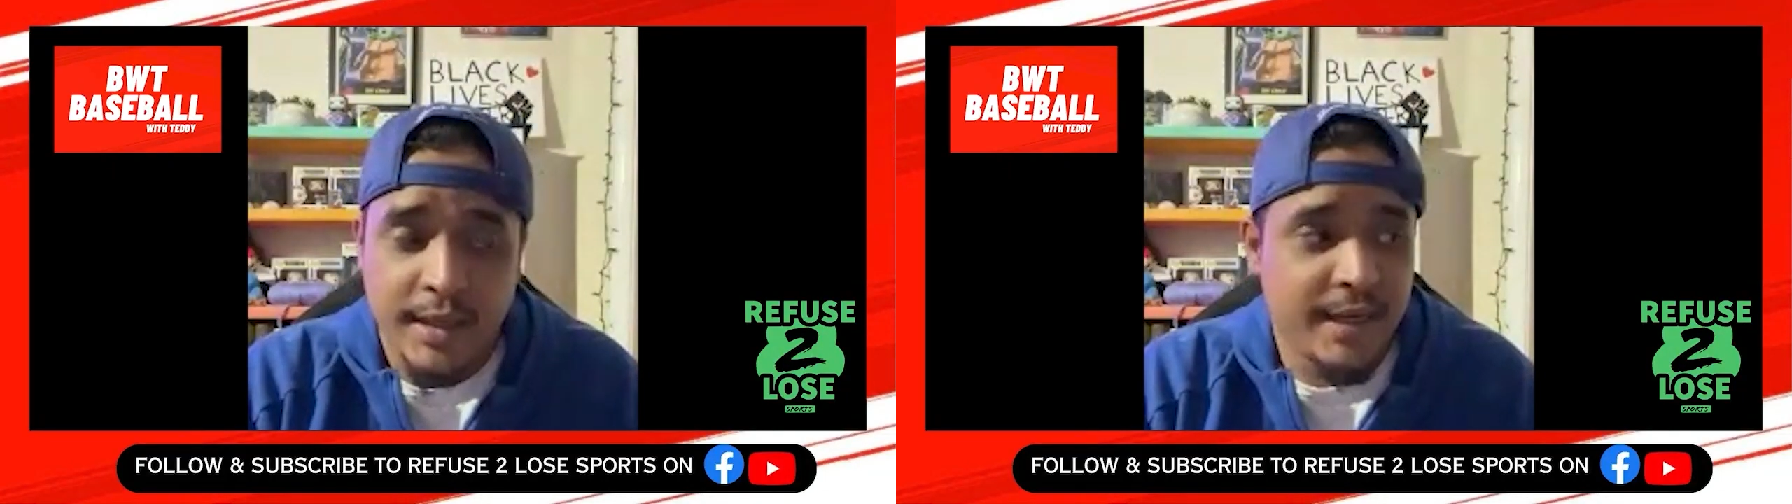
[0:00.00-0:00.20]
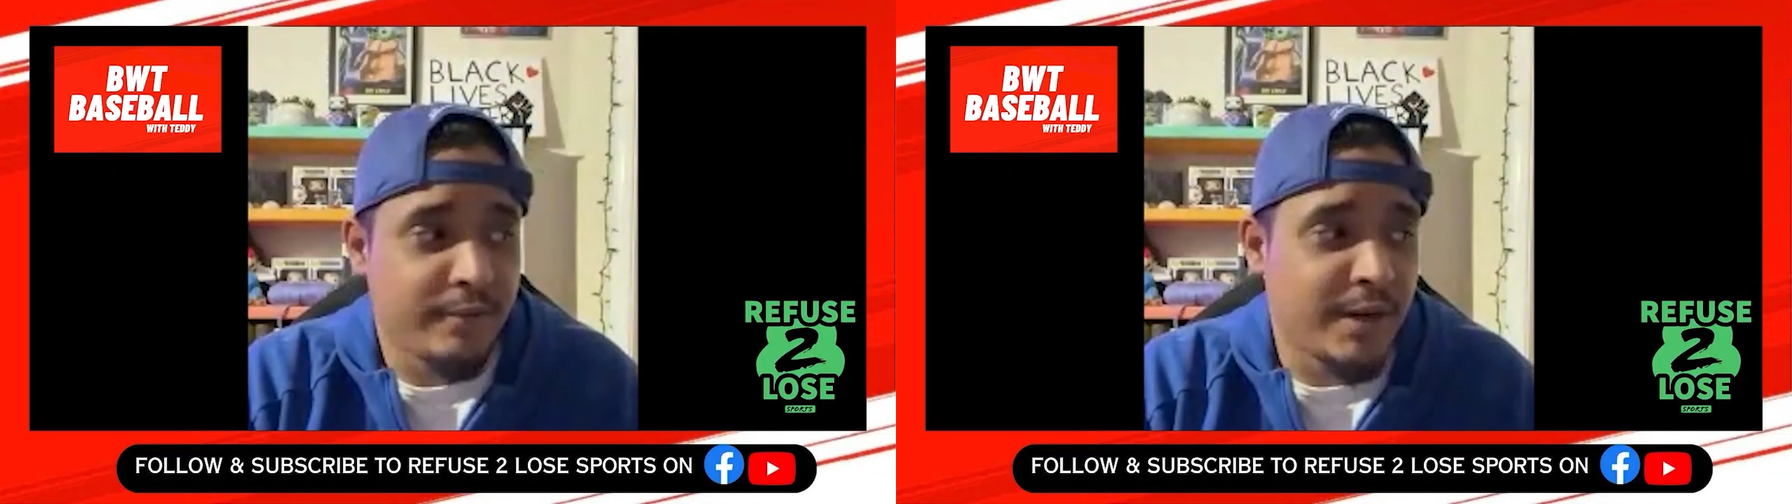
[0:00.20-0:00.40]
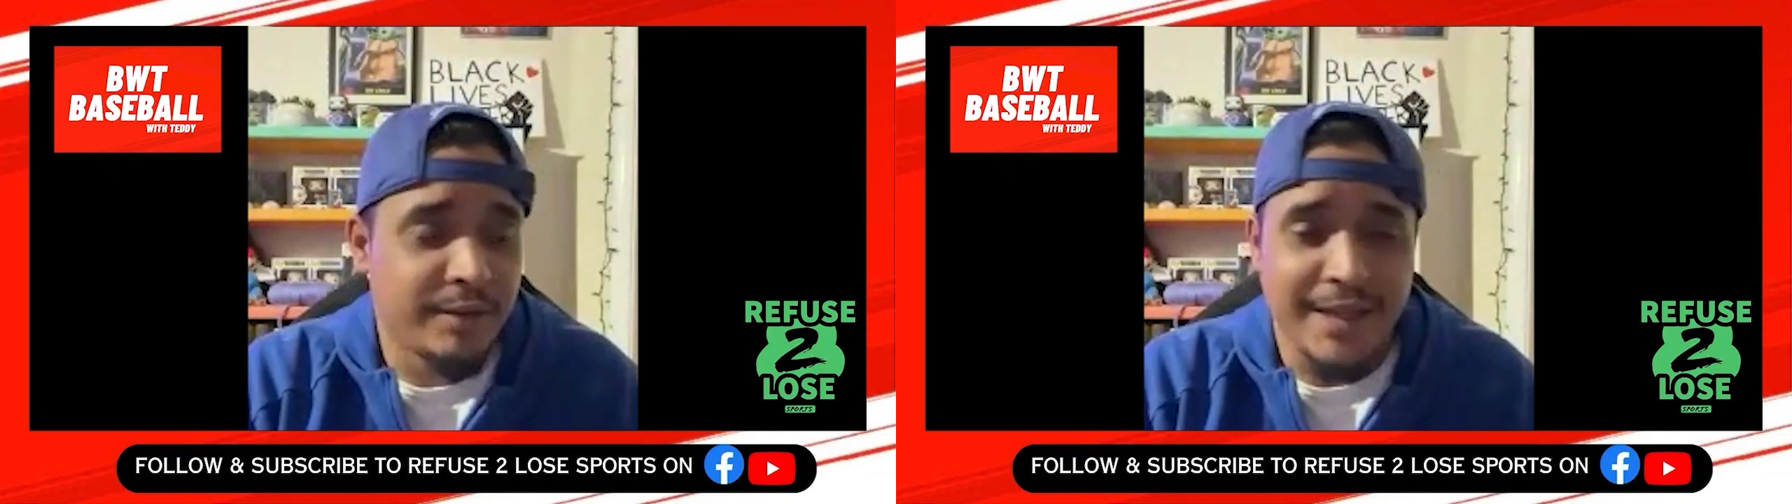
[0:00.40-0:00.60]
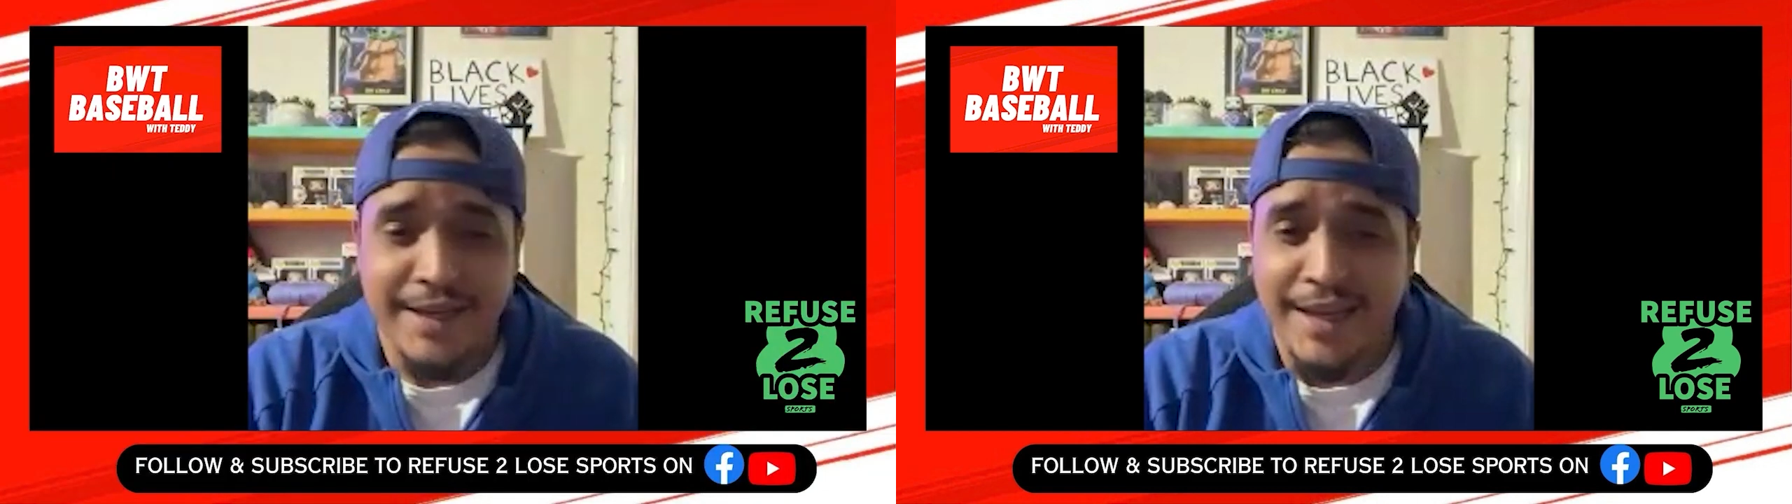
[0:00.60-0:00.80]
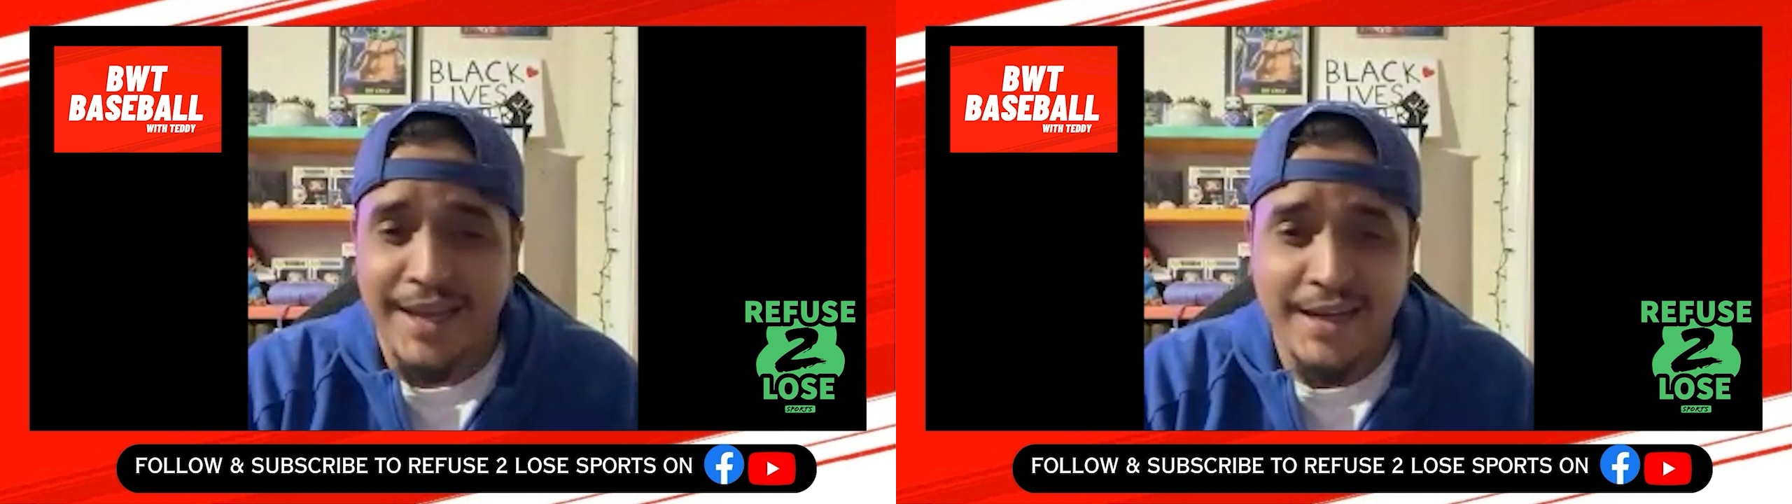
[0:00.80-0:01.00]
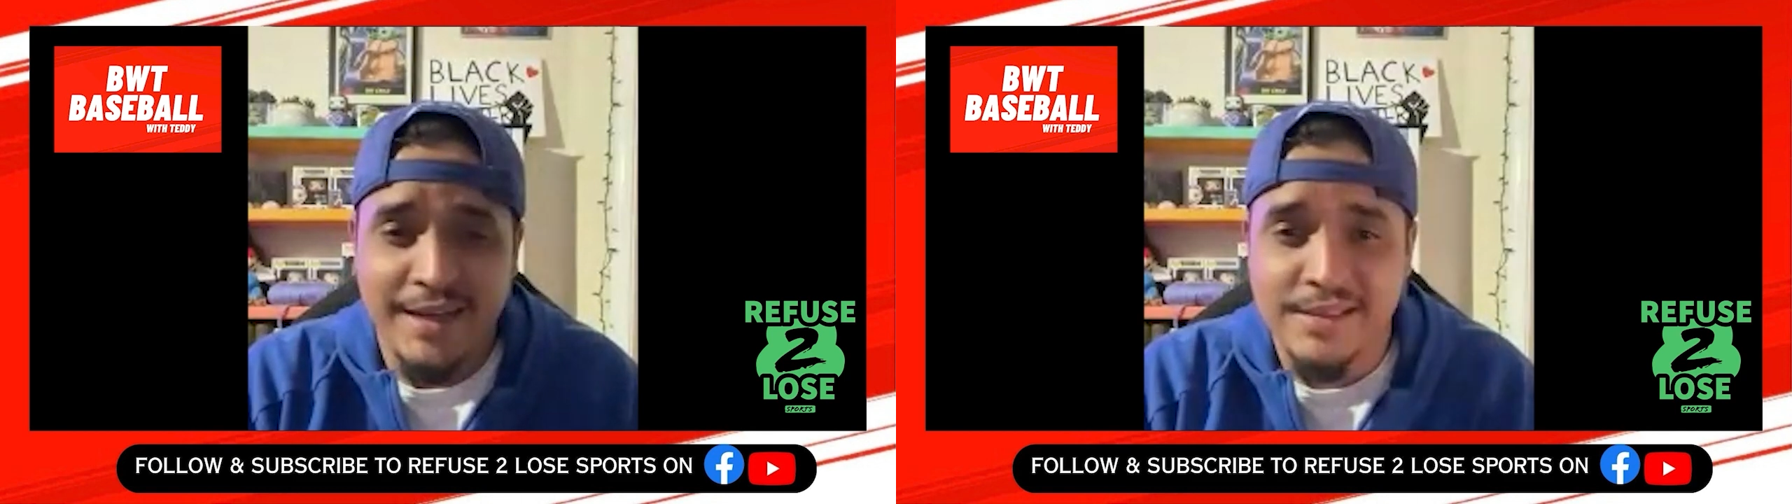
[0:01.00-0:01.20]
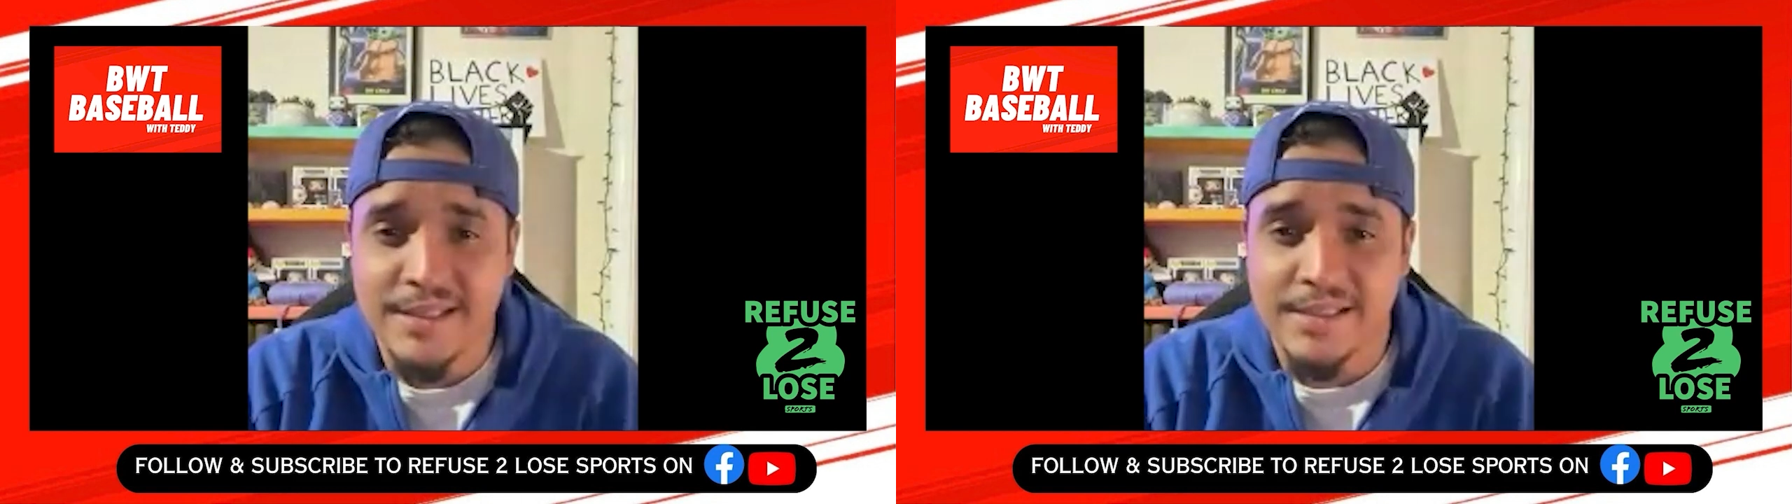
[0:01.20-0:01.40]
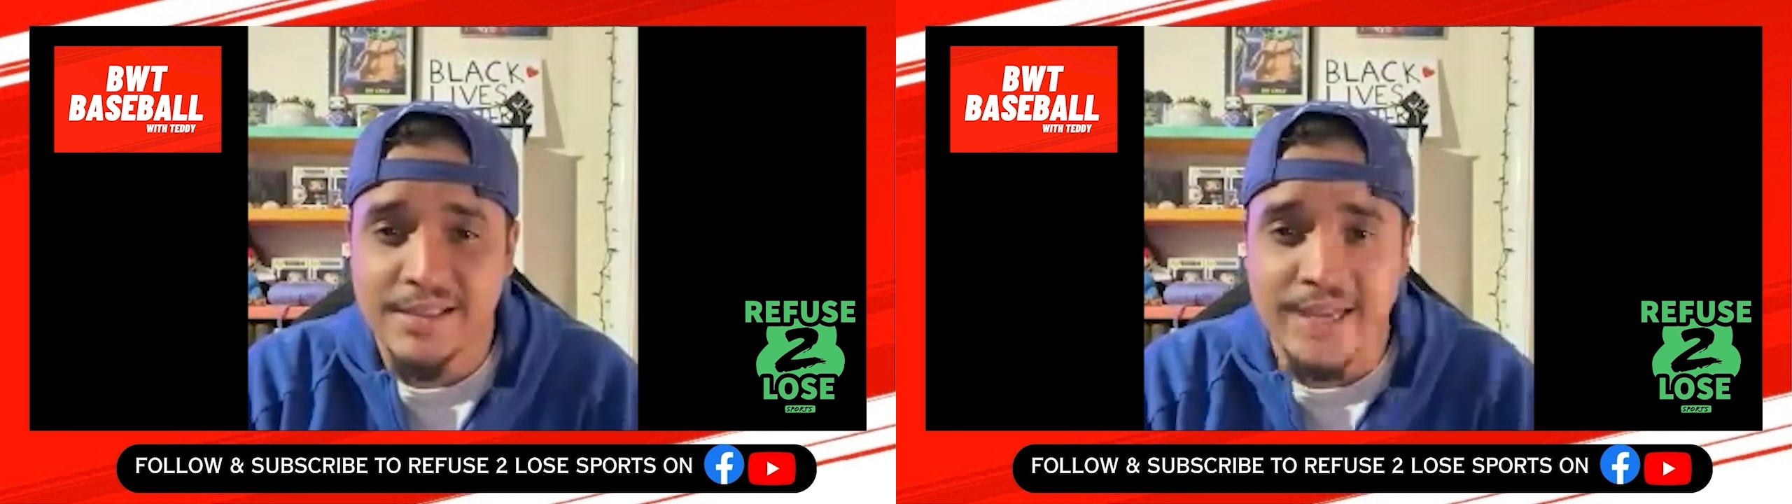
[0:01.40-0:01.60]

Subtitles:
at around like 86,